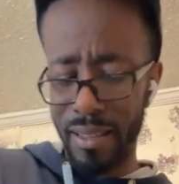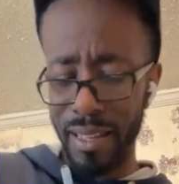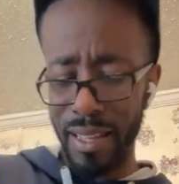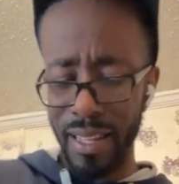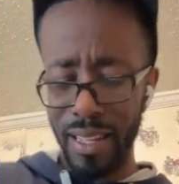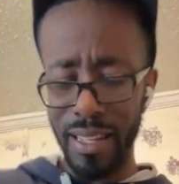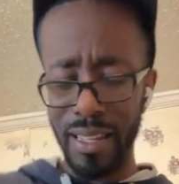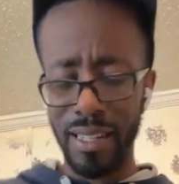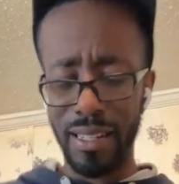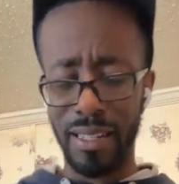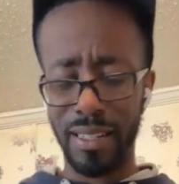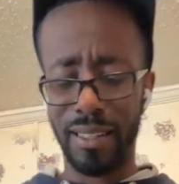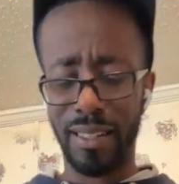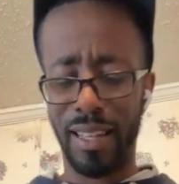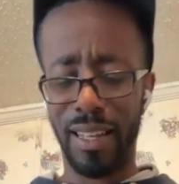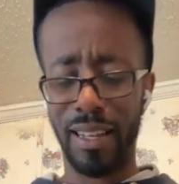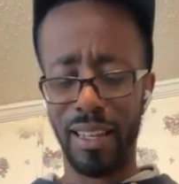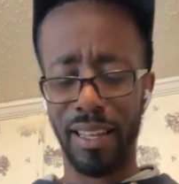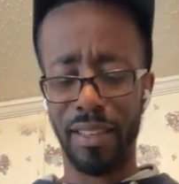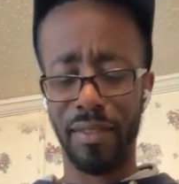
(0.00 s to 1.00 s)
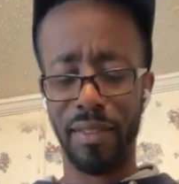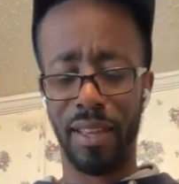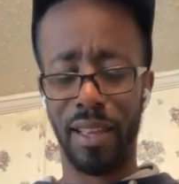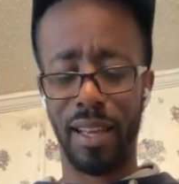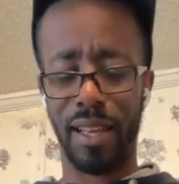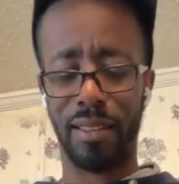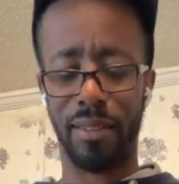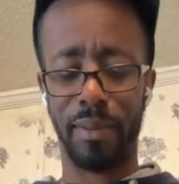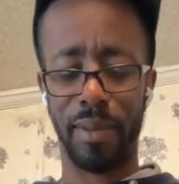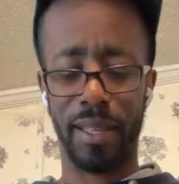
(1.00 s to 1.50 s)
about that,
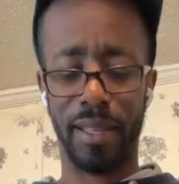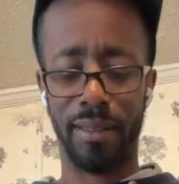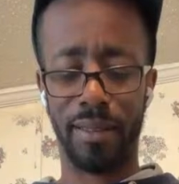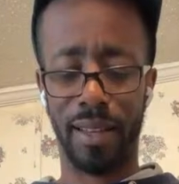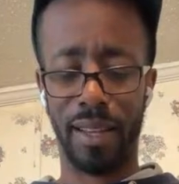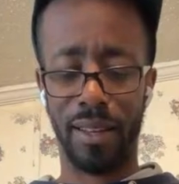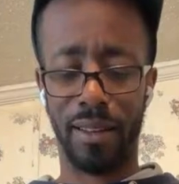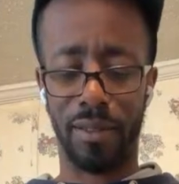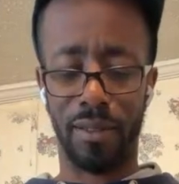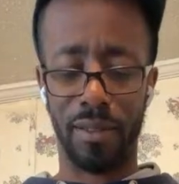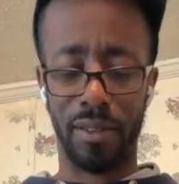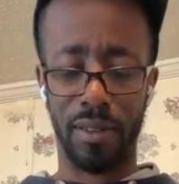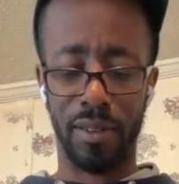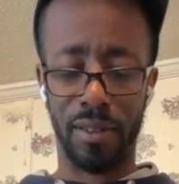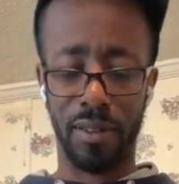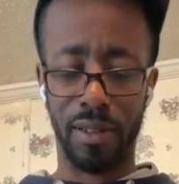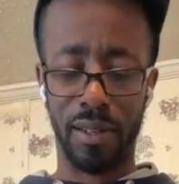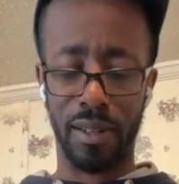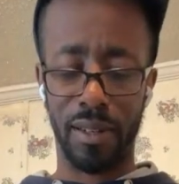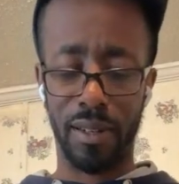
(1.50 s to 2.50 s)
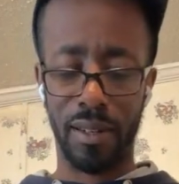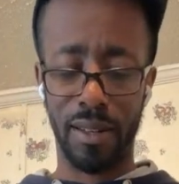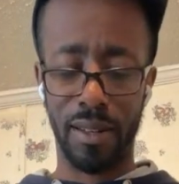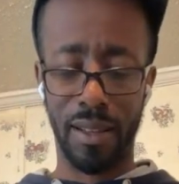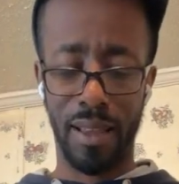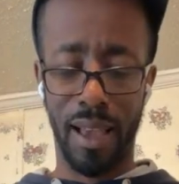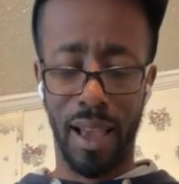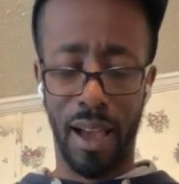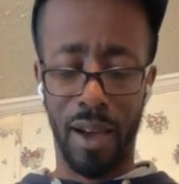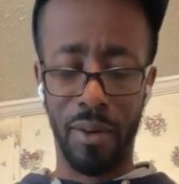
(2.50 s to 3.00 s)
just kind of give you guys some insight
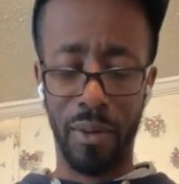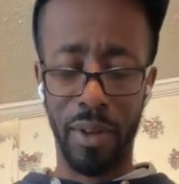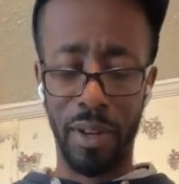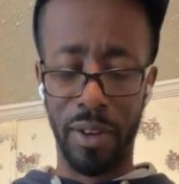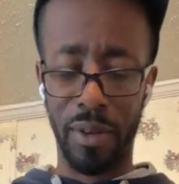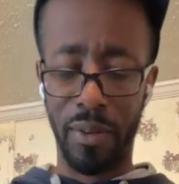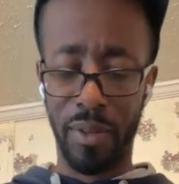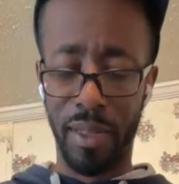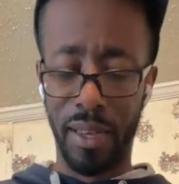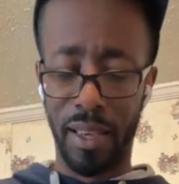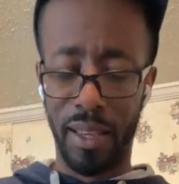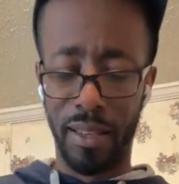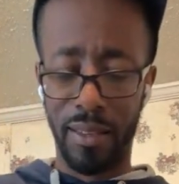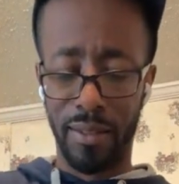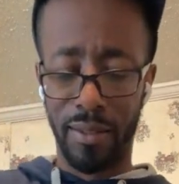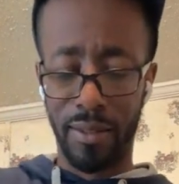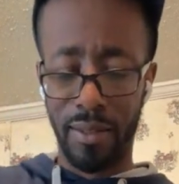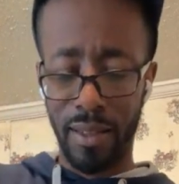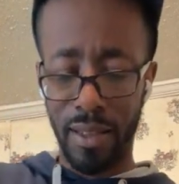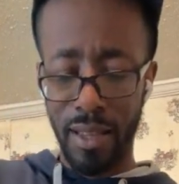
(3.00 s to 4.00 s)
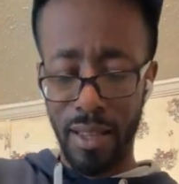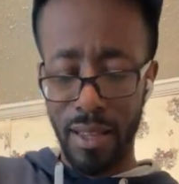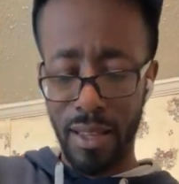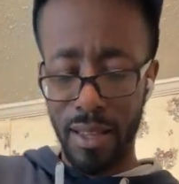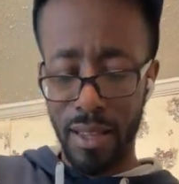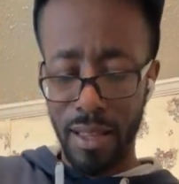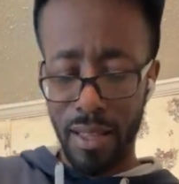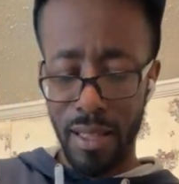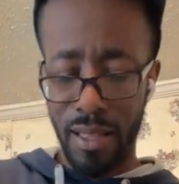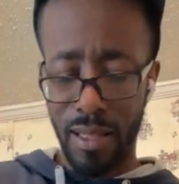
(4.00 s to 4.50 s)
on how we do
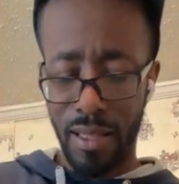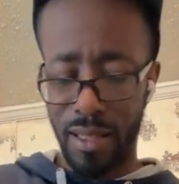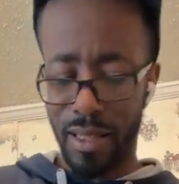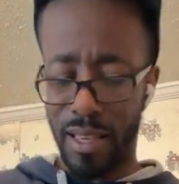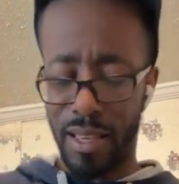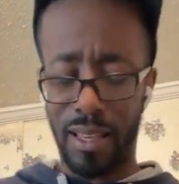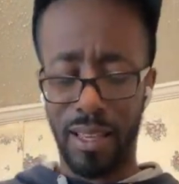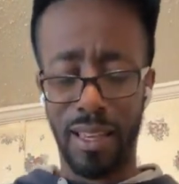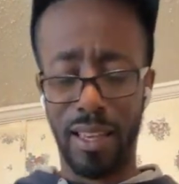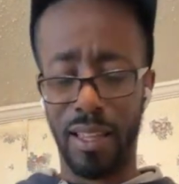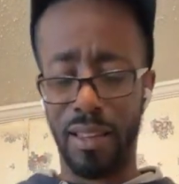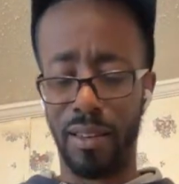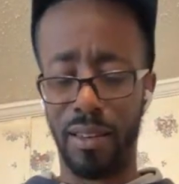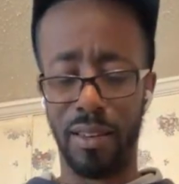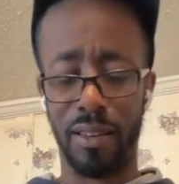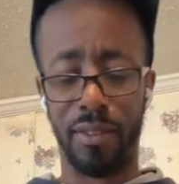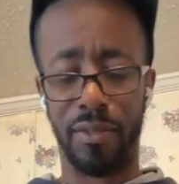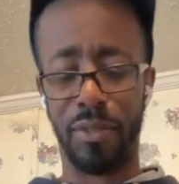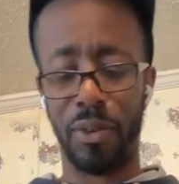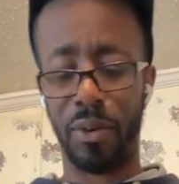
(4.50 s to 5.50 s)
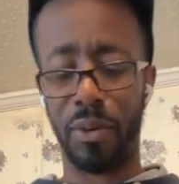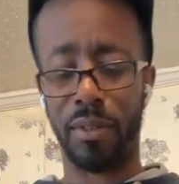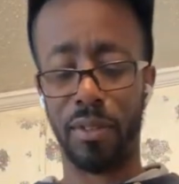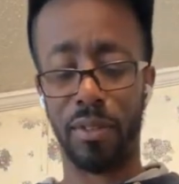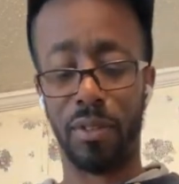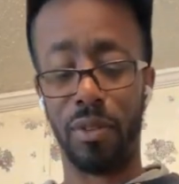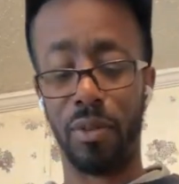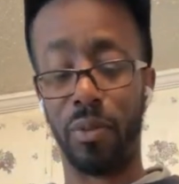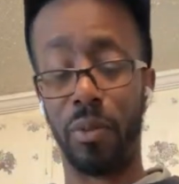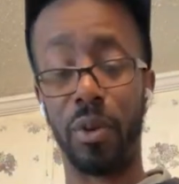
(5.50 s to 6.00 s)
things. Like again,
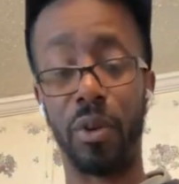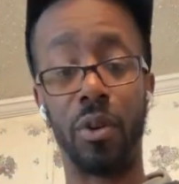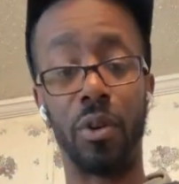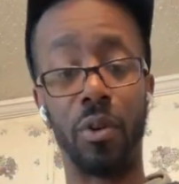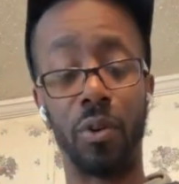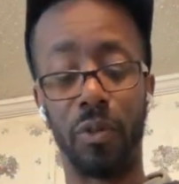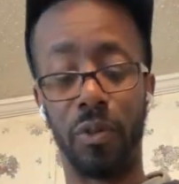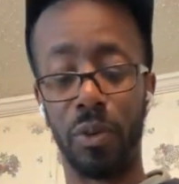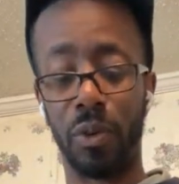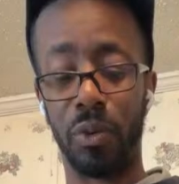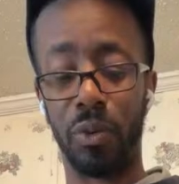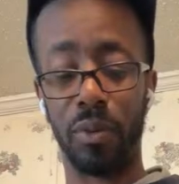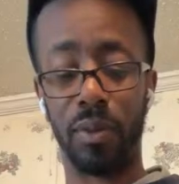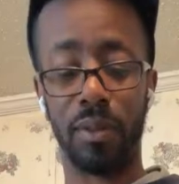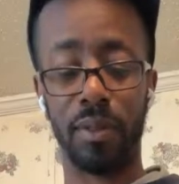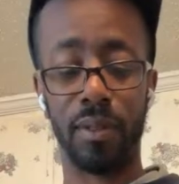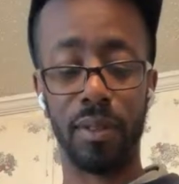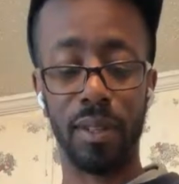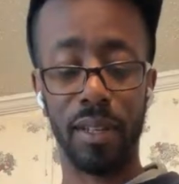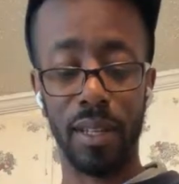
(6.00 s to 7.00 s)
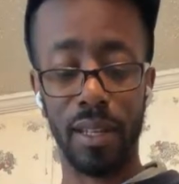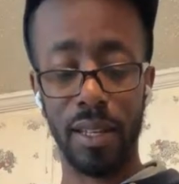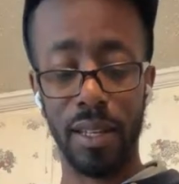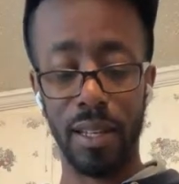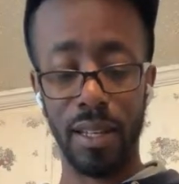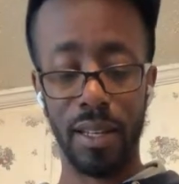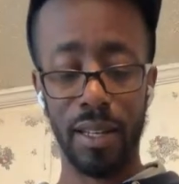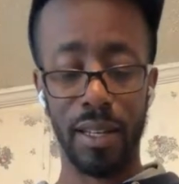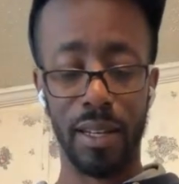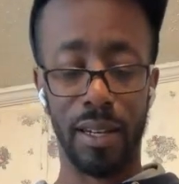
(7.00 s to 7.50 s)
just focusing on real whole foods.